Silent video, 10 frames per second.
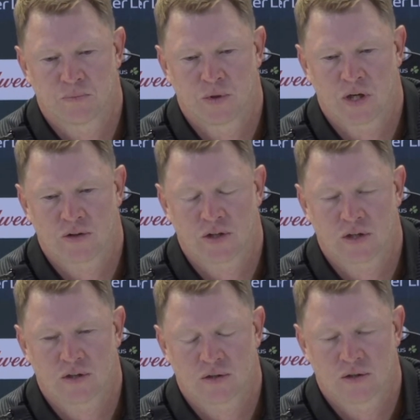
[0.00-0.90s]
But I
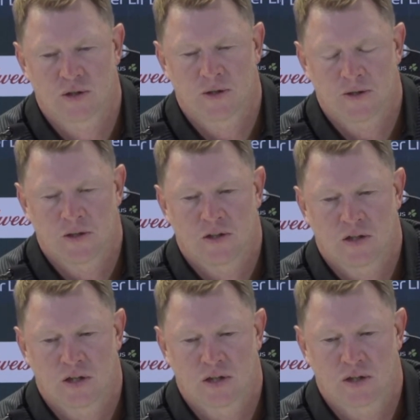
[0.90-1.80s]
think
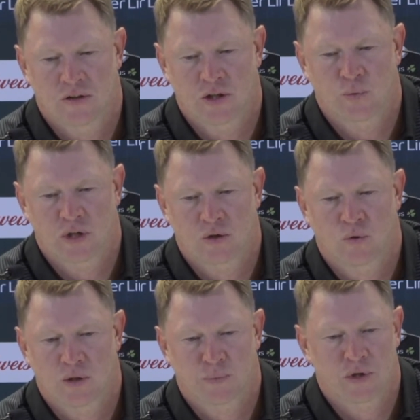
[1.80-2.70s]
we can
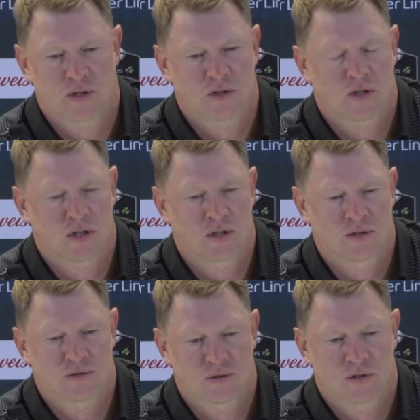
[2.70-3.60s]
cooperate
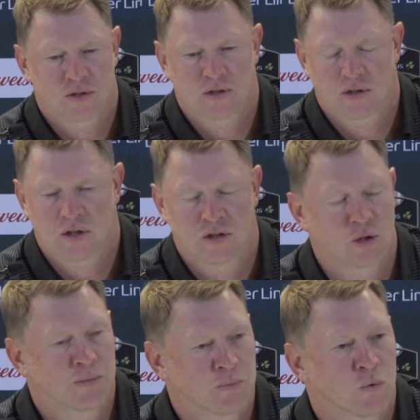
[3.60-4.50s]
and a
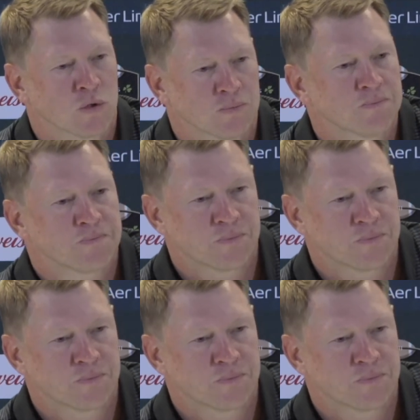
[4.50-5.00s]
little bit more.